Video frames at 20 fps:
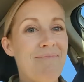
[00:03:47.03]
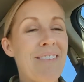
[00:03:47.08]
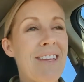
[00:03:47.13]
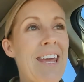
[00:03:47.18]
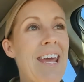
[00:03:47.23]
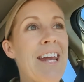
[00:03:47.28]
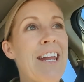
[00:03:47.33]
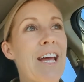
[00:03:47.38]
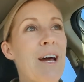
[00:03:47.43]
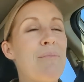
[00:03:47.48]

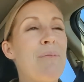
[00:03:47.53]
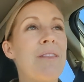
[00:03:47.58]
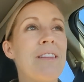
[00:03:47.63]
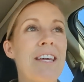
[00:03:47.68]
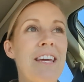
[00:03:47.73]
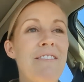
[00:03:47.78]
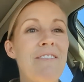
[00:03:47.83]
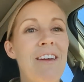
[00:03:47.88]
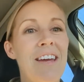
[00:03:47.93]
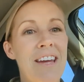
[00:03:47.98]
getting up and
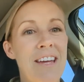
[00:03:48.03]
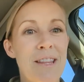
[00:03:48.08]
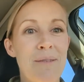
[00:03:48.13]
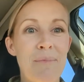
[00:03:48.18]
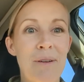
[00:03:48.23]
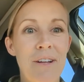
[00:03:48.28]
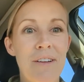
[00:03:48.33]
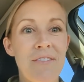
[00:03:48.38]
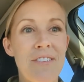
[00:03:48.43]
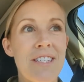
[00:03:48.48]
leaving in the
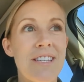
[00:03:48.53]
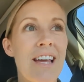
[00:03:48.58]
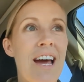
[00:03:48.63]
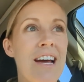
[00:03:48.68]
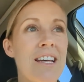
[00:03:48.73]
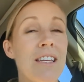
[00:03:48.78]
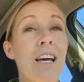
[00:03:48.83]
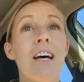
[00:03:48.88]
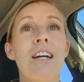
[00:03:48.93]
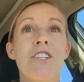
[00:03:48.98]
middle of this
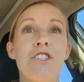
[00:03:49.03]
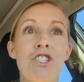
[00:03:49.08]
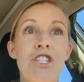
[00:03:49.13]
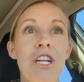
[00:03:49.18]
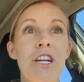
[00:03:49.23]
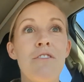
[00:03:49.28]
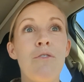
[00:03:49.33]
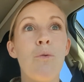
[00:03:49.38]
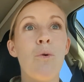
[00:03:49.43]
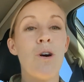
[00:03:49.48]
guy, a
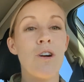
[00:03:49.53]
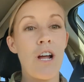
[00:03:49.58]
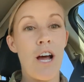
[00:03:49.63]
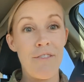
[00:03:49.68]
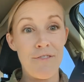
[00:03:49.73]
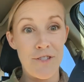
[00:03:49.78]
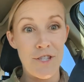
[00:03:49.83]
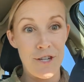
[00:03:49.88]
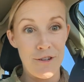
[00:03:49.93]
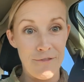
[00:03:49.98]
Chief Warrant
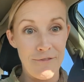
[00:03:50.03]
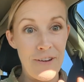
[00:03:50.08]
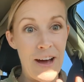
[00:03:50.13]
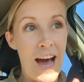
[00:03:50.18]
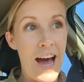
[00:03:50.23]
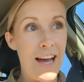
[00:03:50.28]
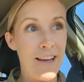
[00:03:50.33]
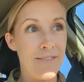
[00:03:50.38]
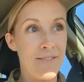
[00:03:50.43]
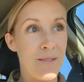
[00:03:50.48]
Officer
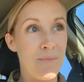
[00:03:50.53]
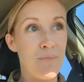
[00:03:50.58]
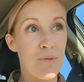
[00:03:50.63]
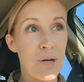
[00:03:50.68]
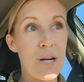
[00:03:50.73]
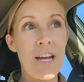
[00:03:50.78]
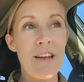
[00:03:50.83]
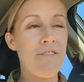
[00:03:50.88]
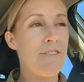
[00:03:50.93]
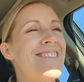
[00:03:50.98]
5's
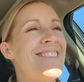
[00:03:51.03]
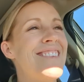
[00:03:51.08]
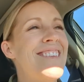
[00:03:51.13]
brief.